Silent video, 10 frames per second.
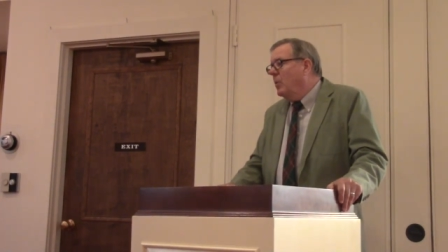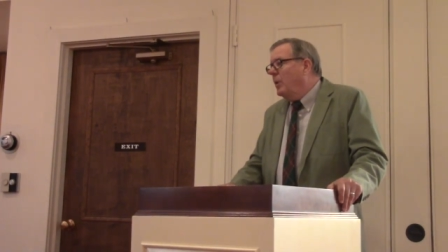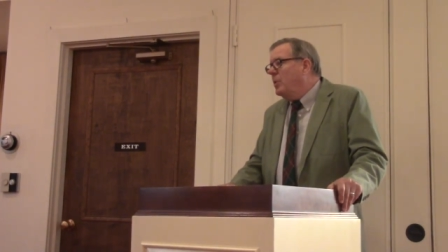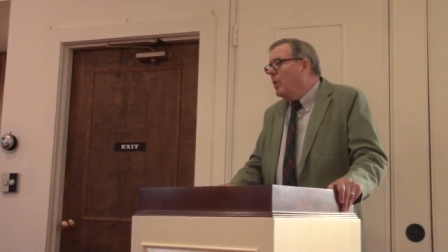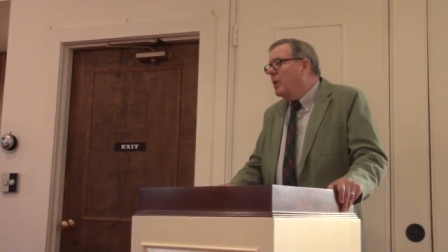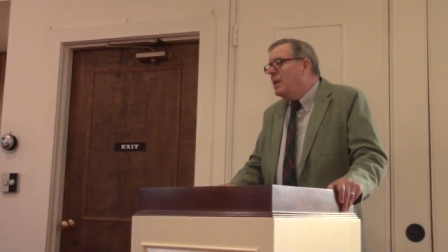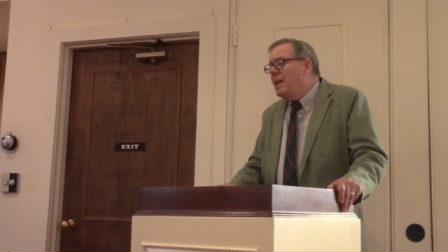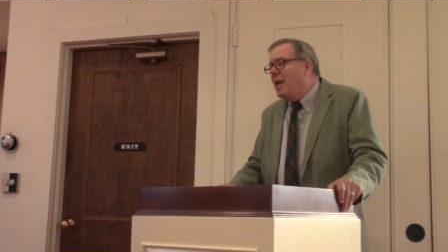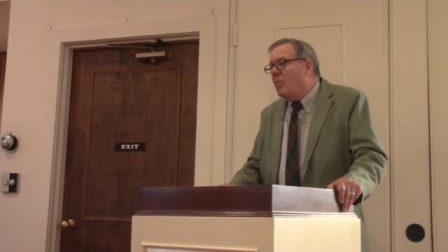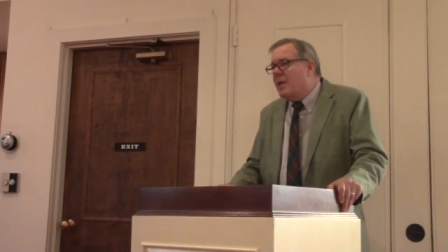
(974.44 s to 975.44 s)
When you are in
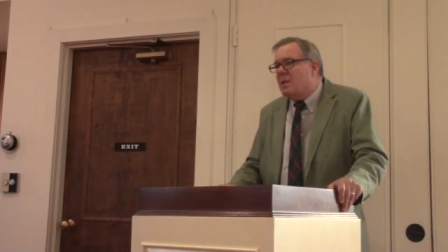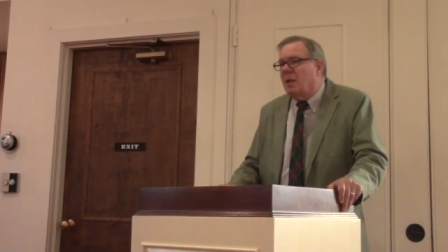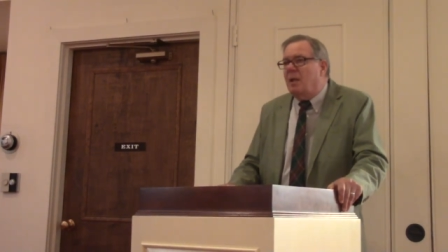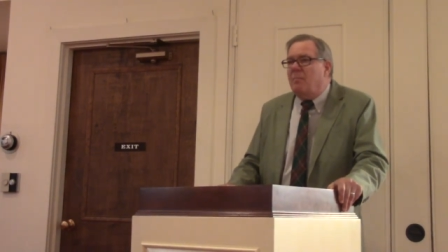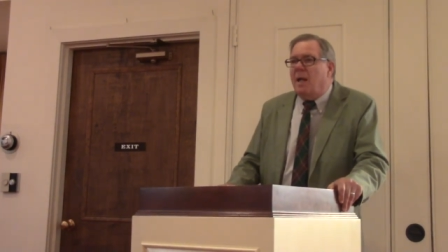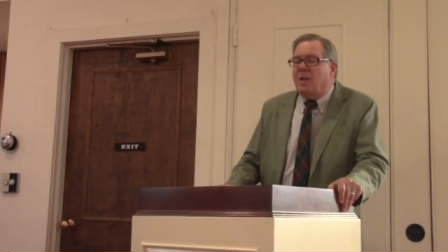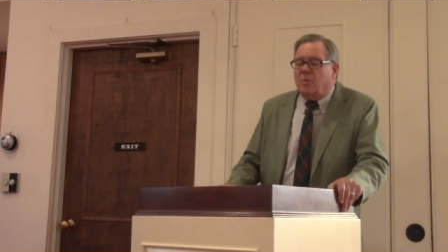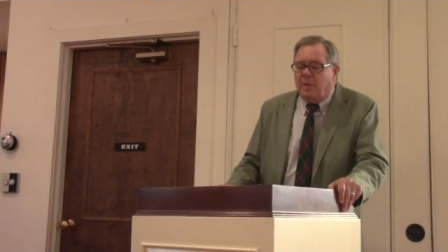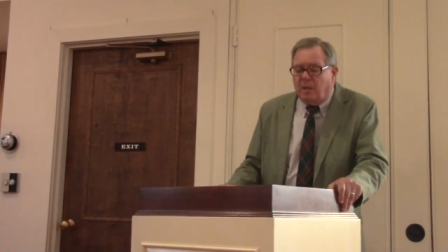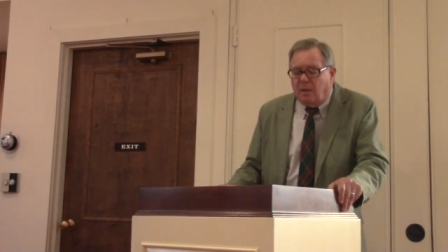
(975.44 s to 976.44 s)
that wrestling
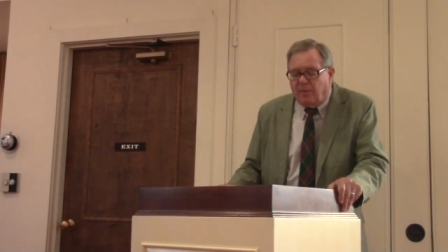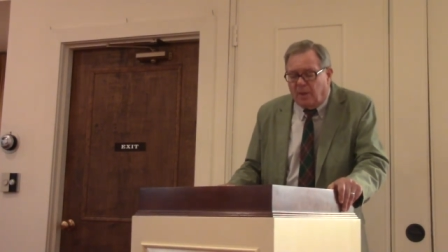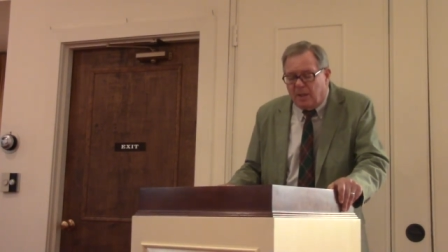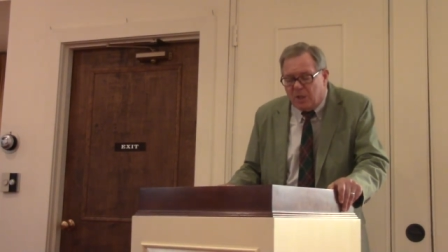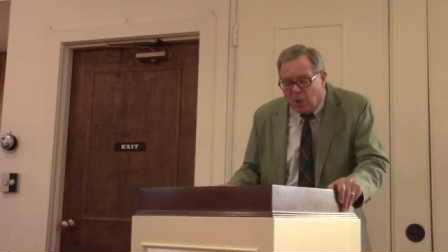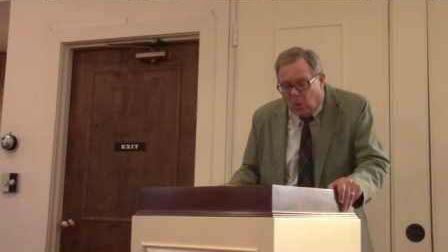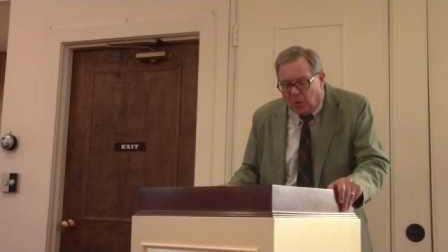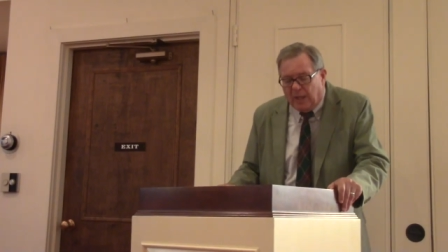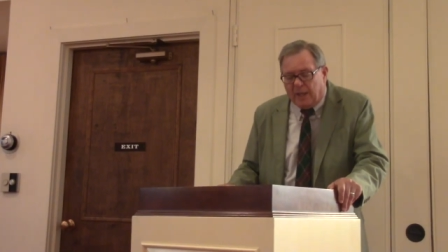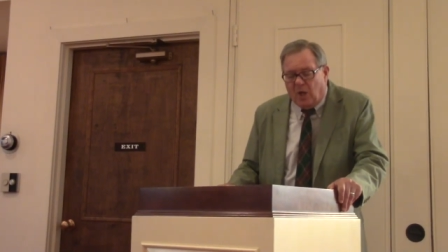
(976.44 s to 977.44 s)
match with the divine,
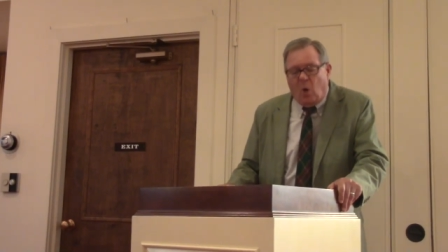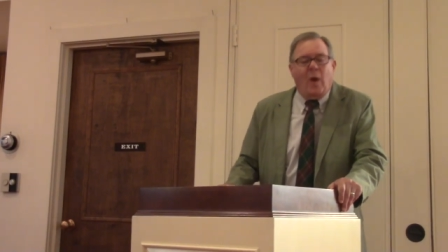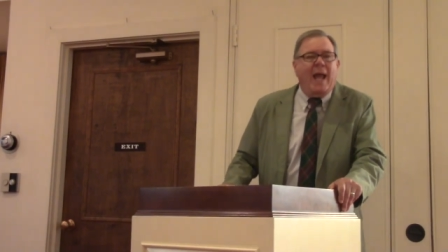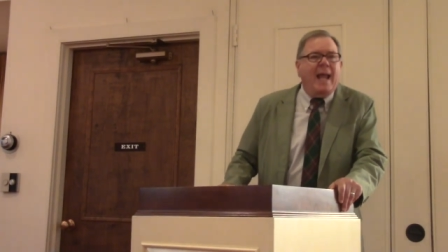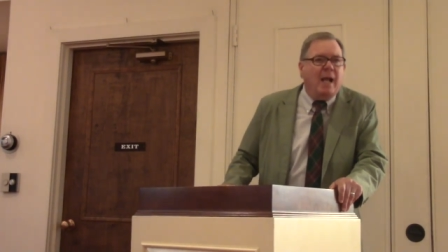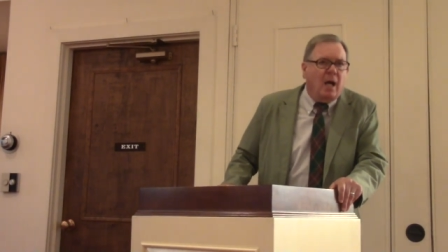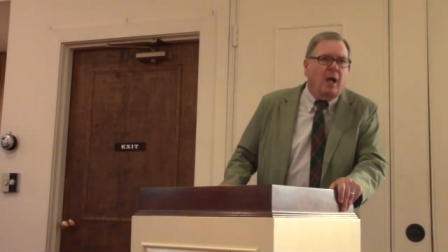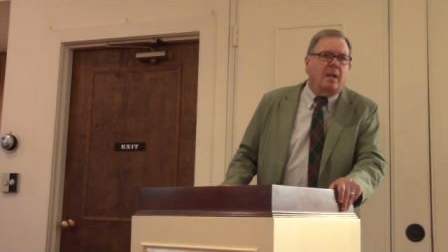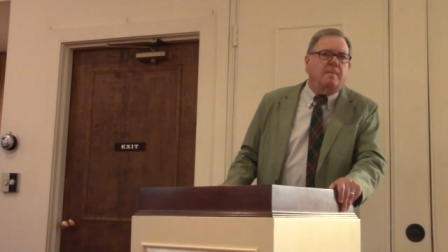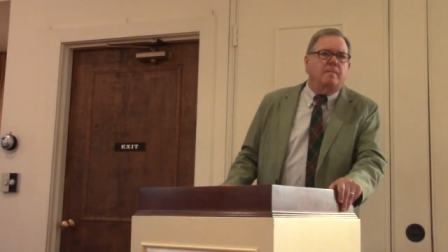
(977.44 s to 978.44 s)
don't let go. Hang
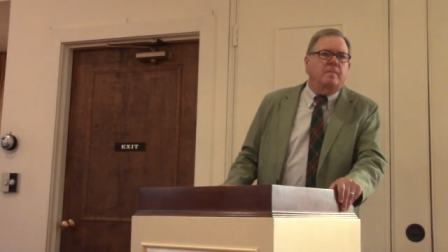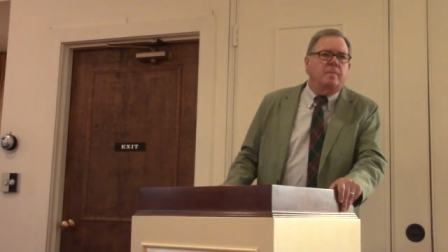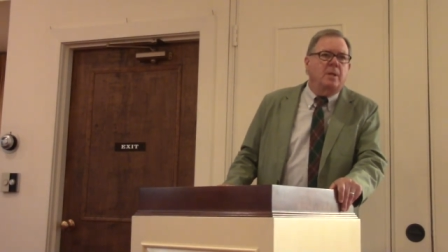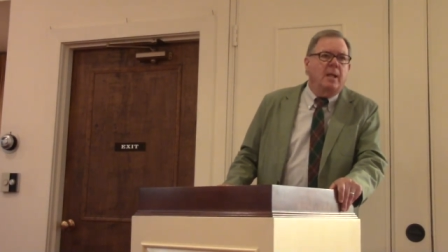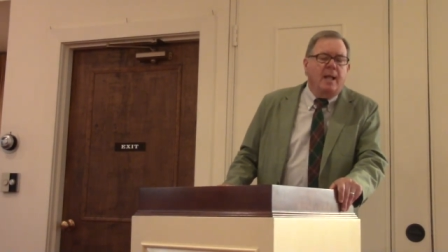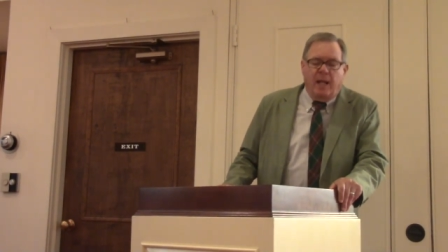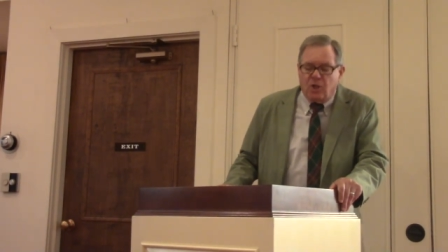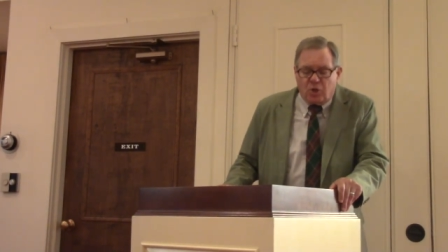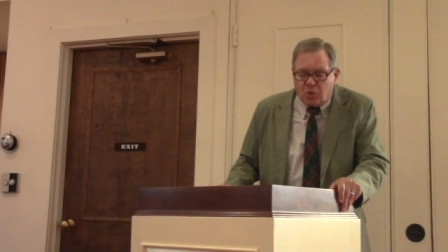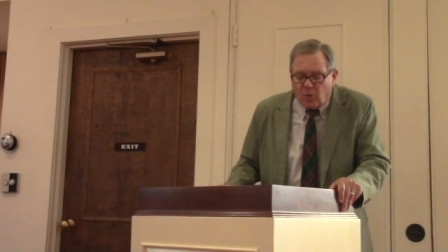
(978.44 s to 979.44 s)
on
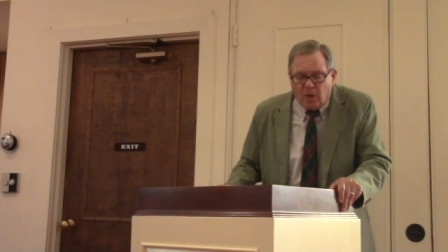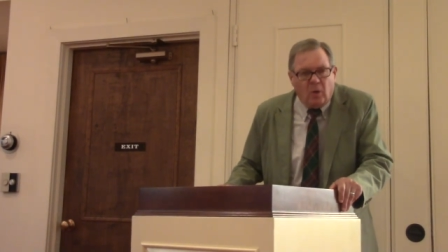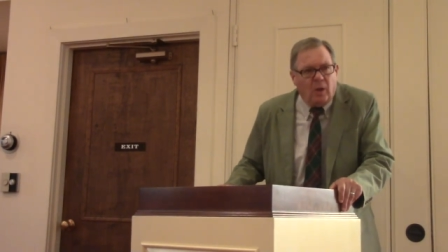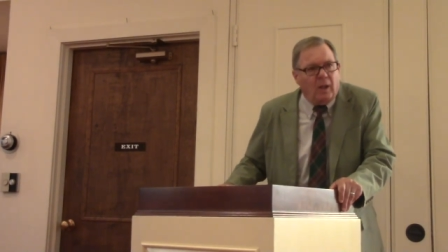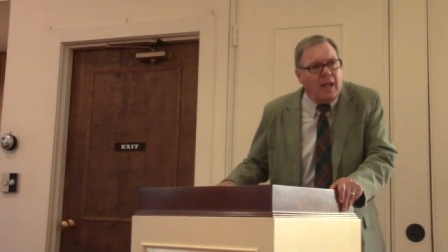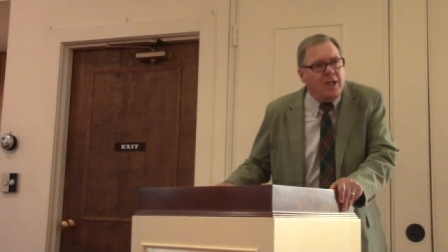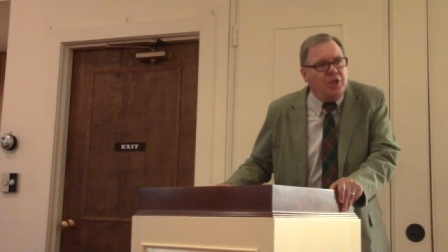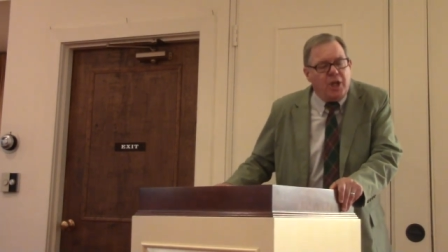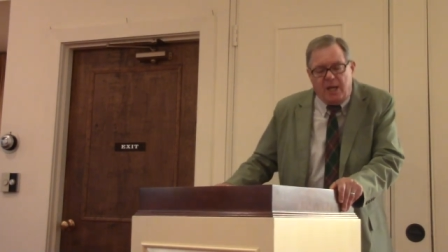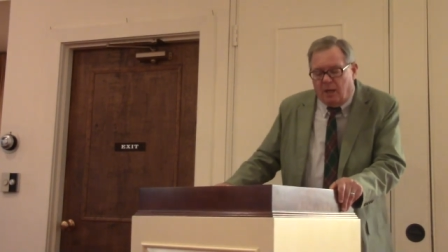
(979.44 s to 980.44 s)
and struggle like
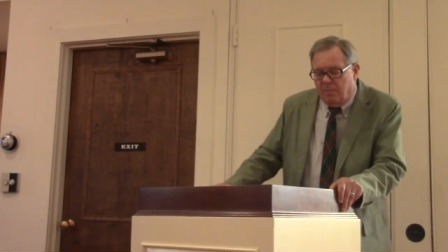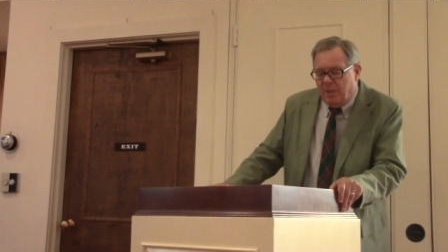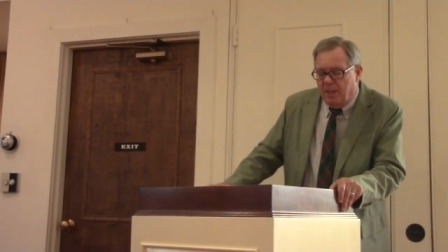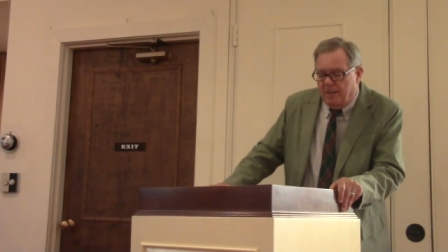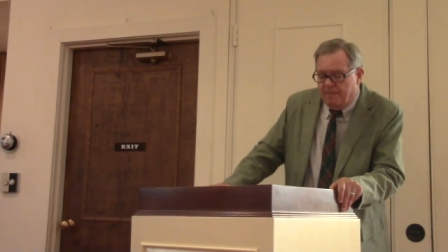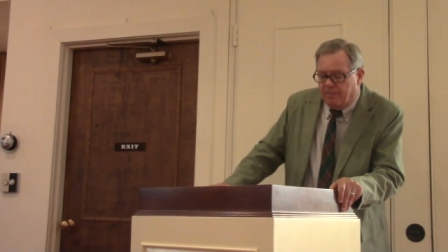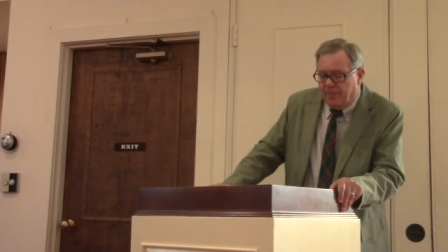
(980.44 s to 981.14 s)
Jacob did.